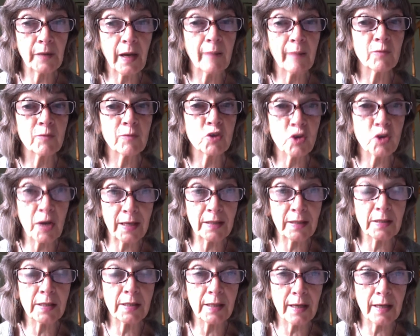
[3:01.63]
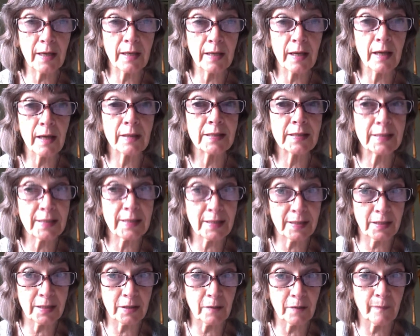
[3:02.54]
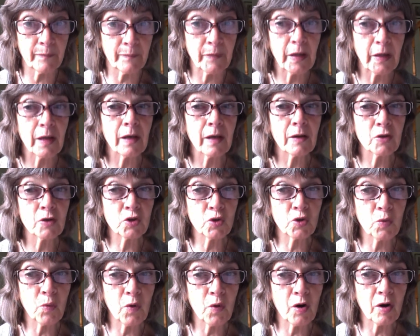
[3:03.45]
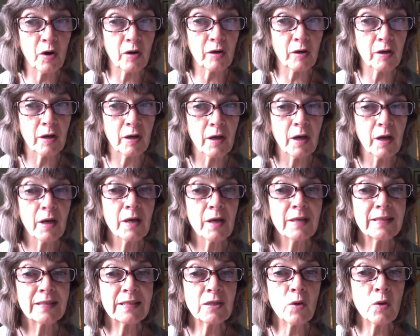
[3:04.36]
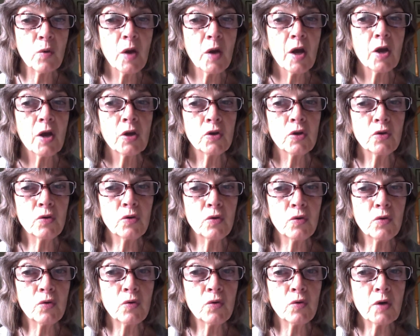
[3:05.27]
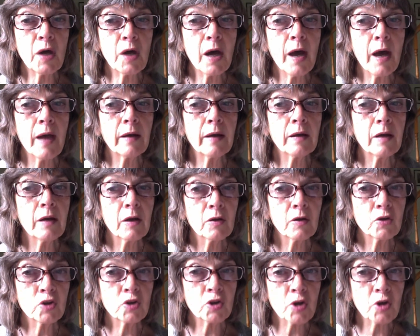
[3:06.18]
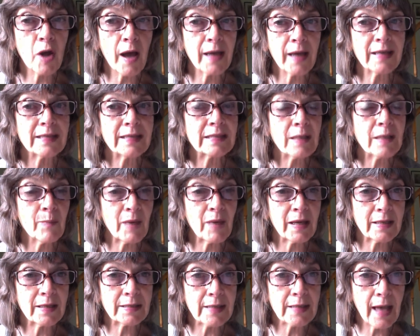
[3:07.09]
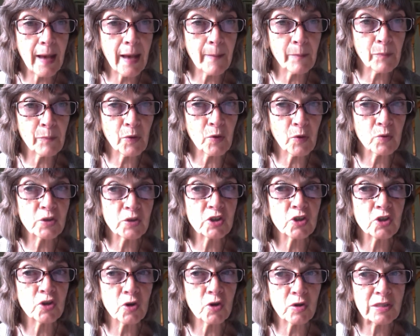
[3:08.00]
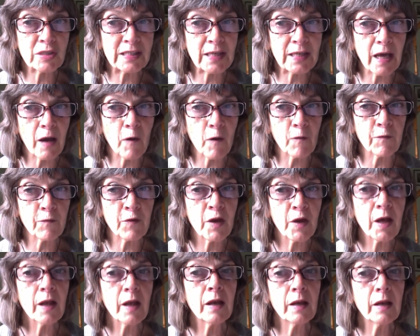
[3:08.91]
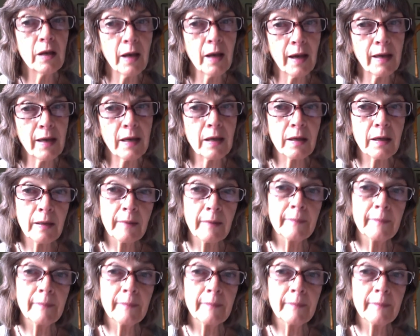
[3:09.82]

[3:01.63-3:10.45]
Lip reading: I'm trying to get a system to work. So you can try some examples yourself, like